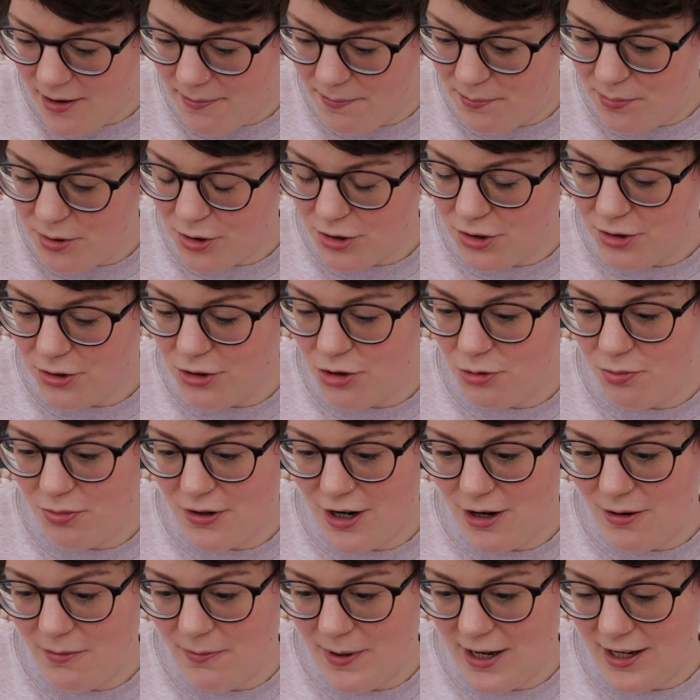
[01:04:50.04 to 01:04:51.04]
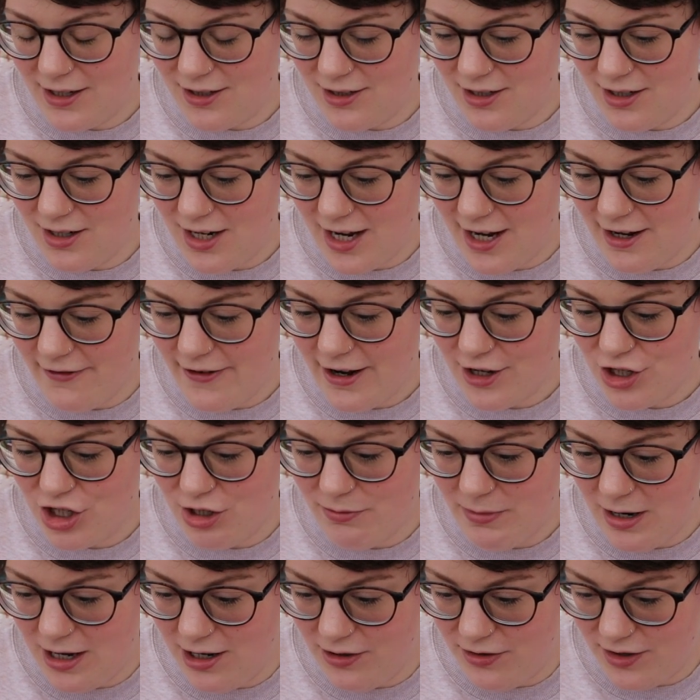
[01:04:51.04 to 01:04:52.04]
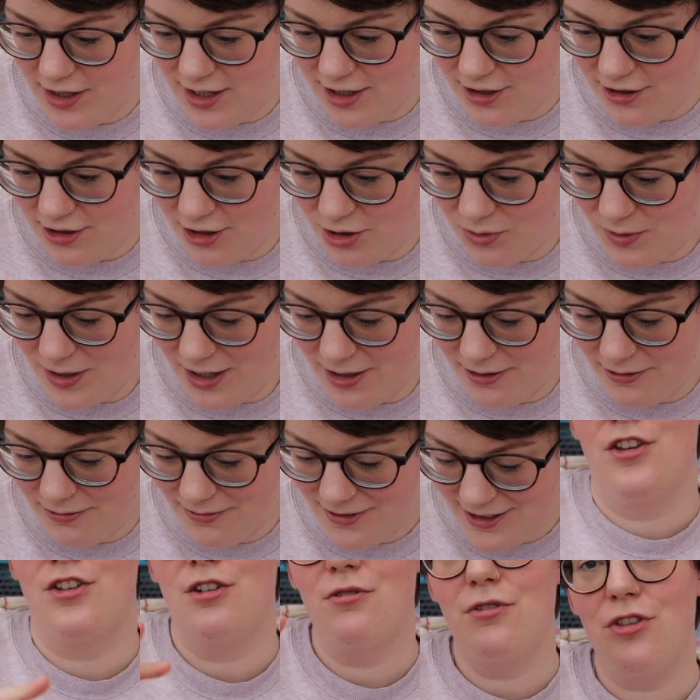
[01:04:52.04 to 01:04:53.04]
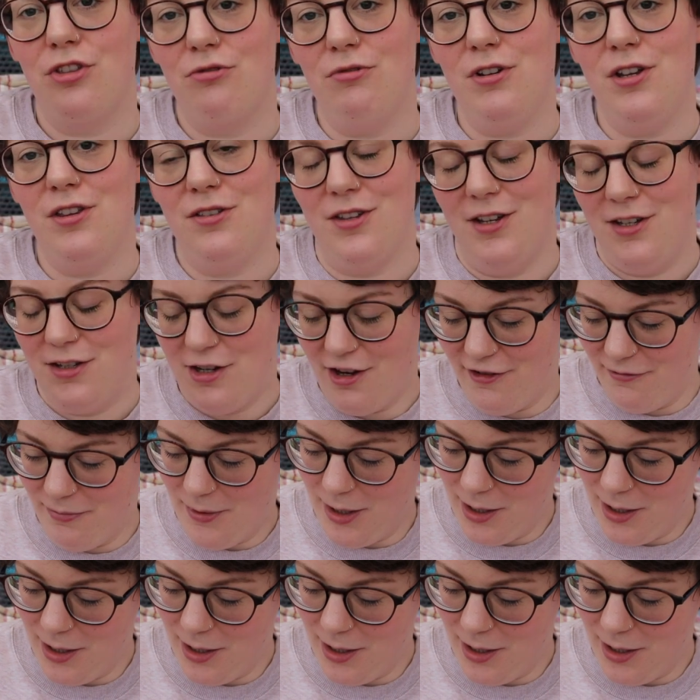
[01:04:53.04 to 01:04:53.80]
a Brussels sprout pattern. I've actually made this as well. So three things I've